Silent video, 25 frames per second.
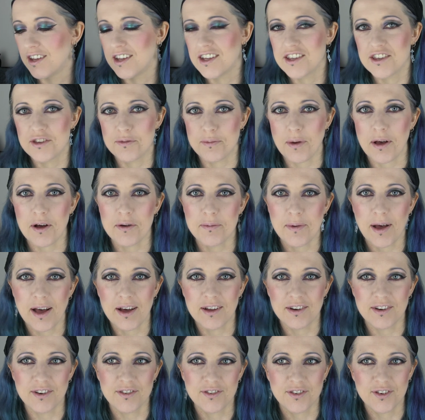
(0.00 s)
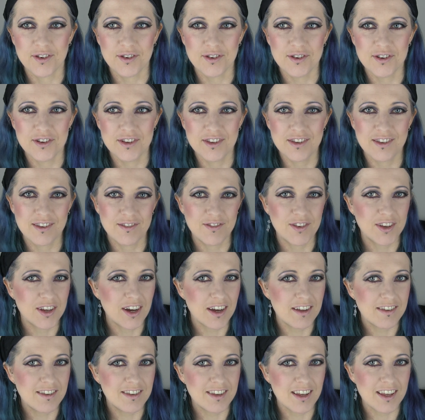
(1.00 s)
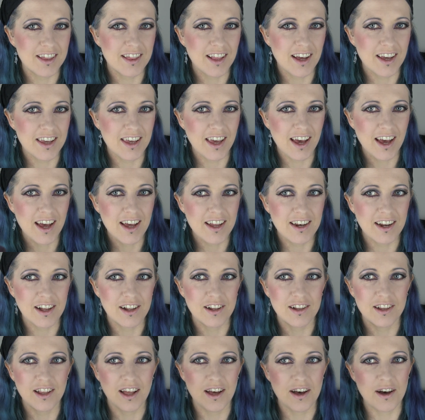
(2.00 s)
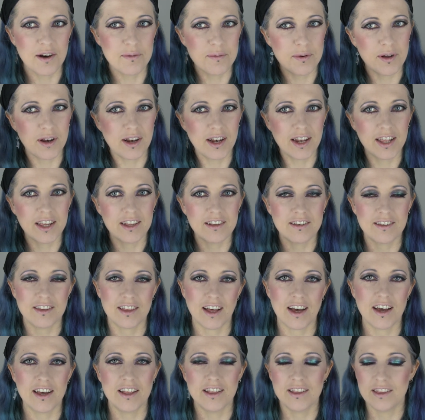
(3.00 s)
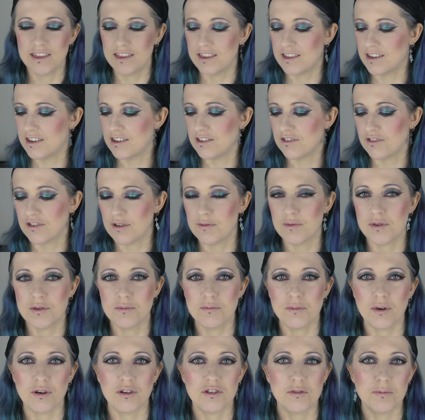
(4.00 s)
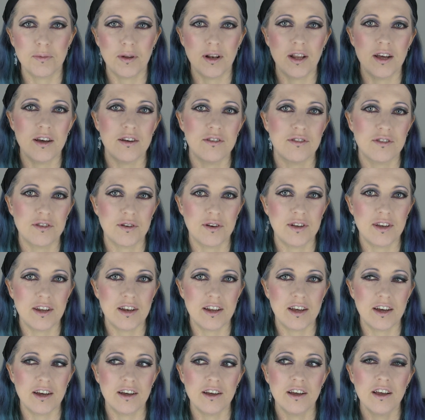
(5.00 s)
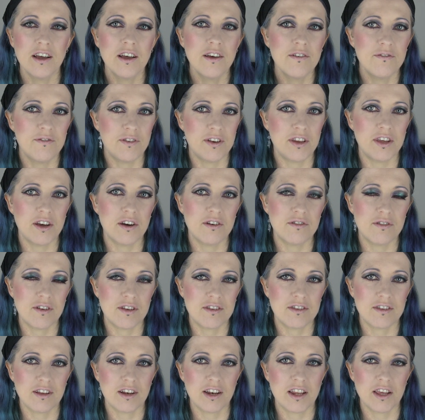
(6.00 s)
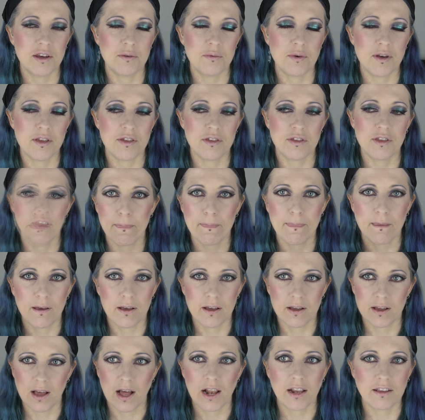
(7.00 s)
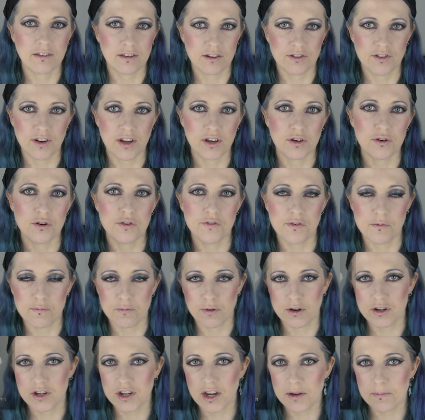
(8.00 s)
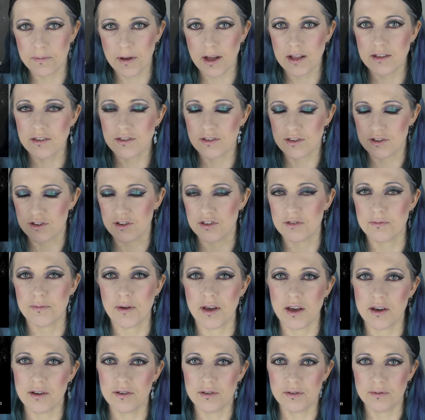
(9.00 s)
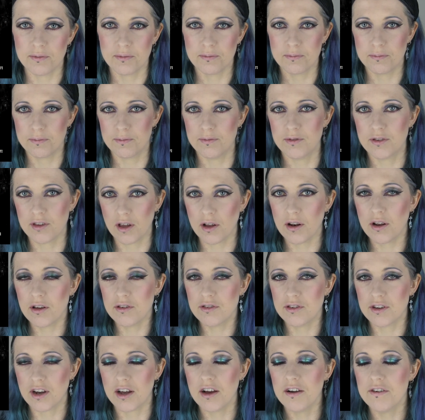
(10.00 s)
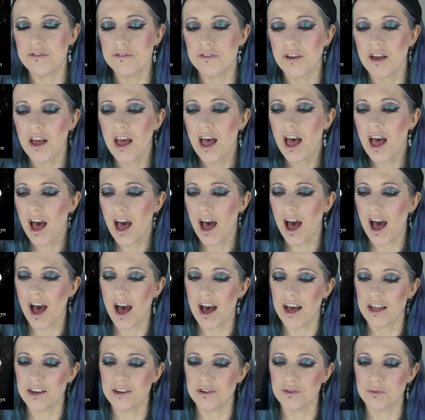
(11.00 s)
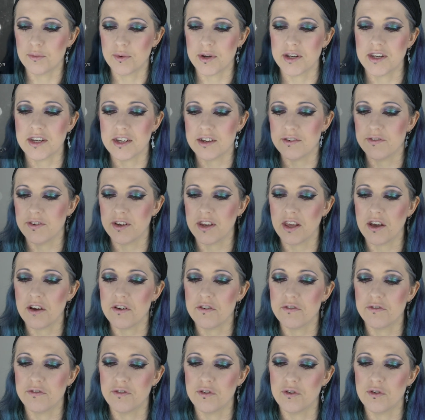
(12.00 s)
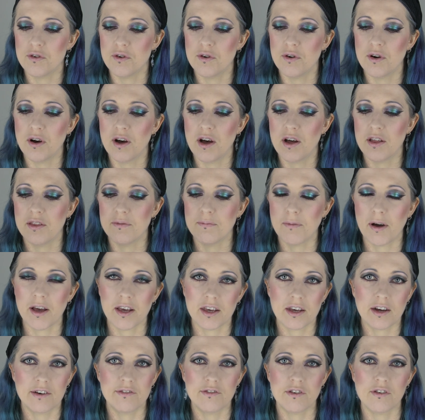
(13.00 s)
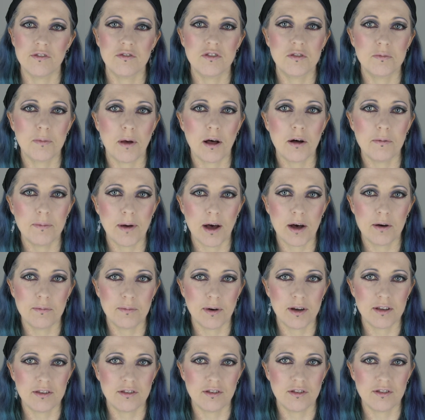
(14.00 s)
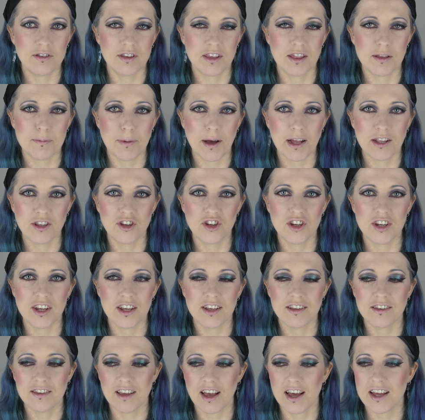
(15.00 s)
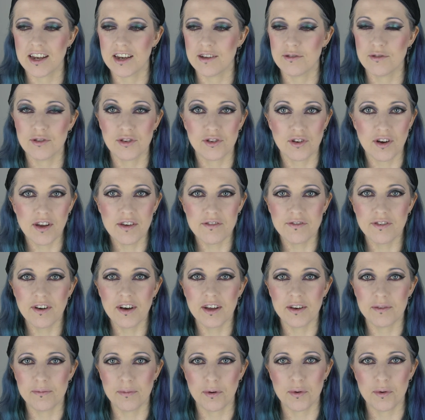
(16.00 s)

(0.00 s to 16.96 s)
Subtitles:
Spellbound, of course. Have you guys seen that yet? I'll put a link to that in the description box below. So I did a video recently with the Alexandria Corvin project band, so just my own solo stuff, and we did a video for my cover of Spellbound by Susie and the Banshees, and it was great fun.